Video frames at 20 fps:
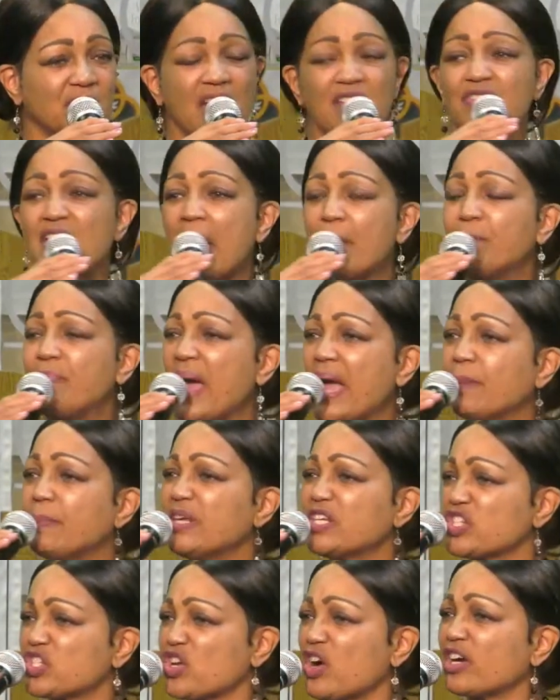That
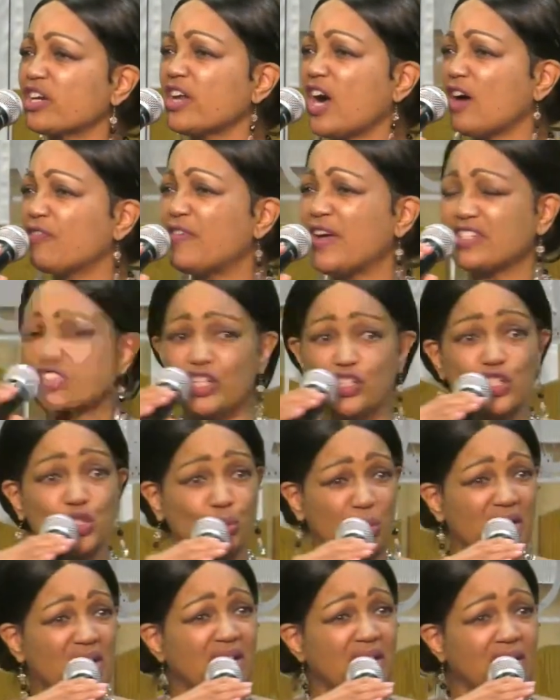baby started off as a
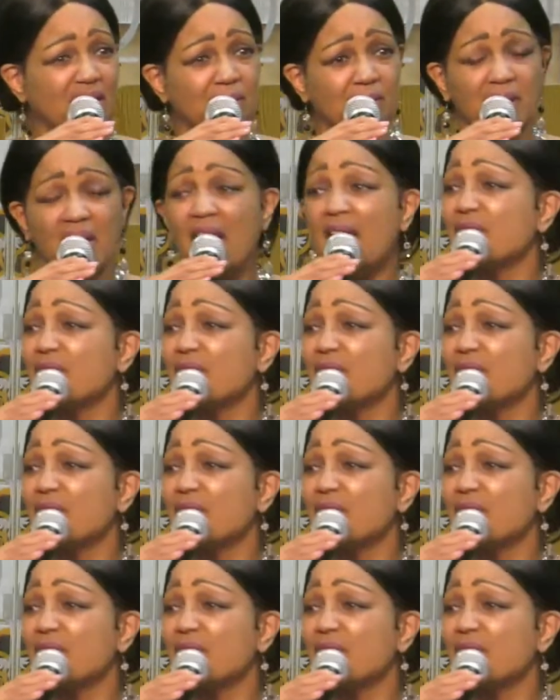dream.